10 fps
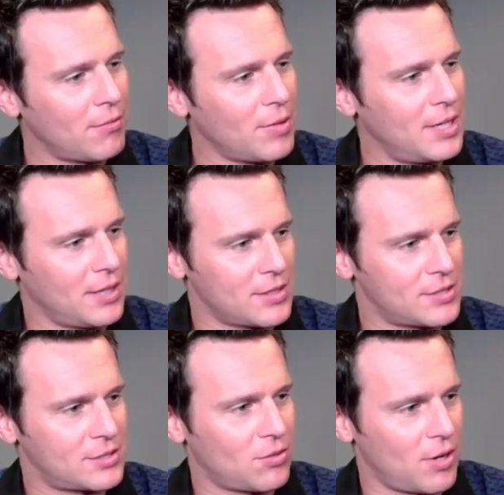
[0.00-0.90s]
reading the
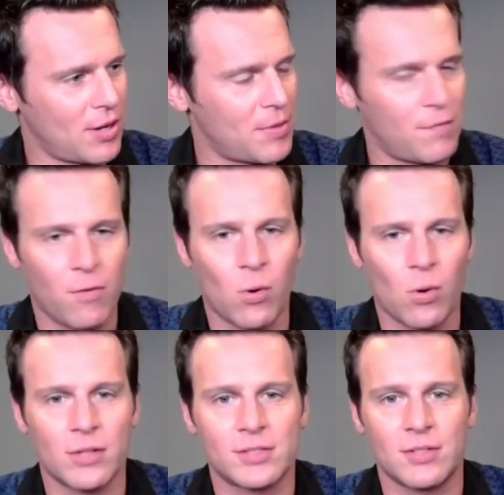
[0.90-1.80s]
script, the
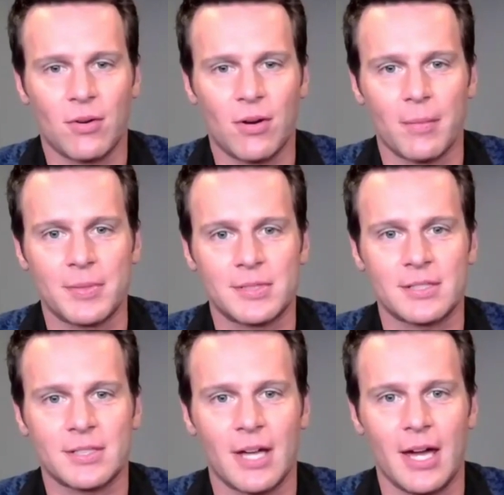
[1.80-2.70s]
four
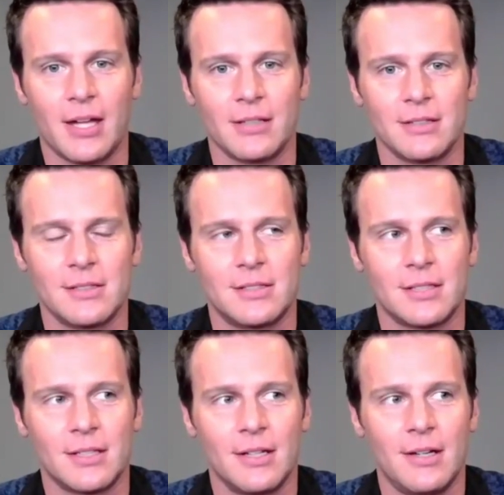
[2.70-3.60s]
scripts, and
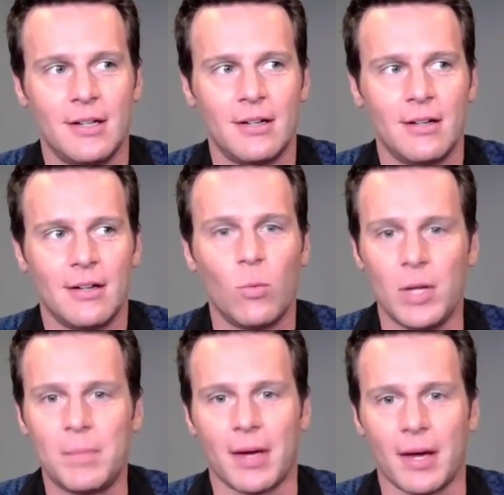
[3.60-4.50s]

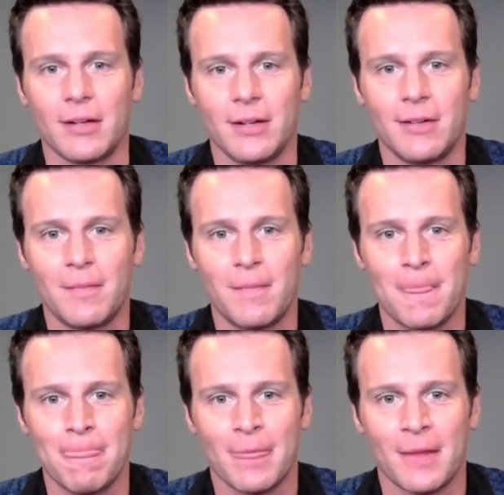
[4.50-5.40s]
weeping
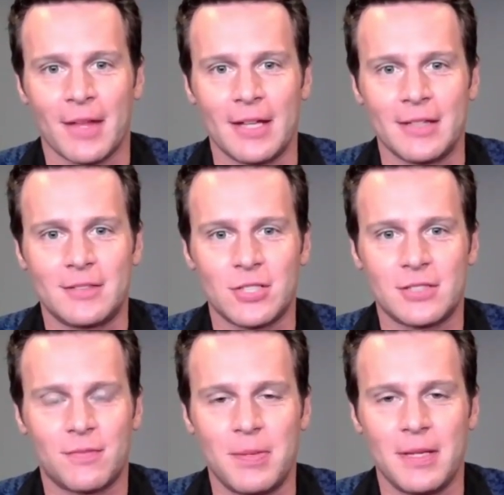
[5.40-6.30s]
and
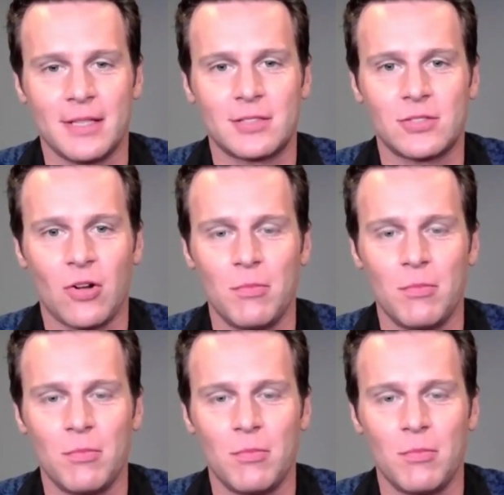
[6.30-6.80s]
just being so